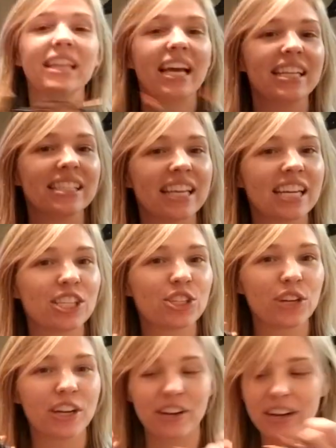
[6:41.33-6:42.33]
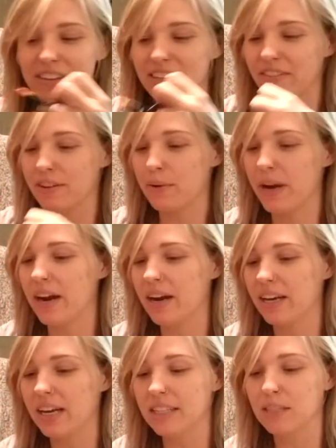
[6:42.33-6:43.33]
lights that I string around everywhere.
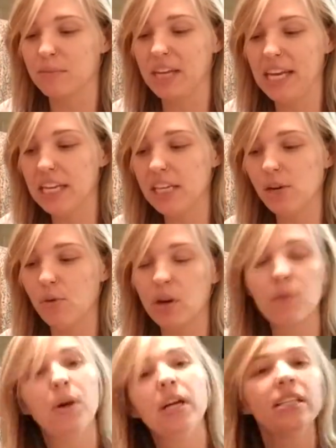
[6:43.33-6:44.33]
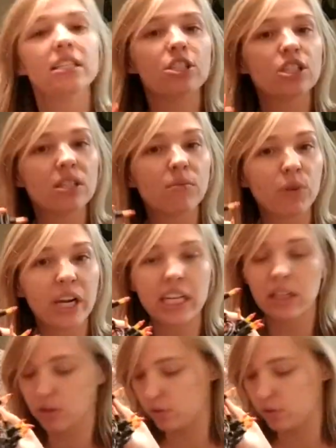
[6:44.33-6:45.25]
Got some candy corn ones and just some regular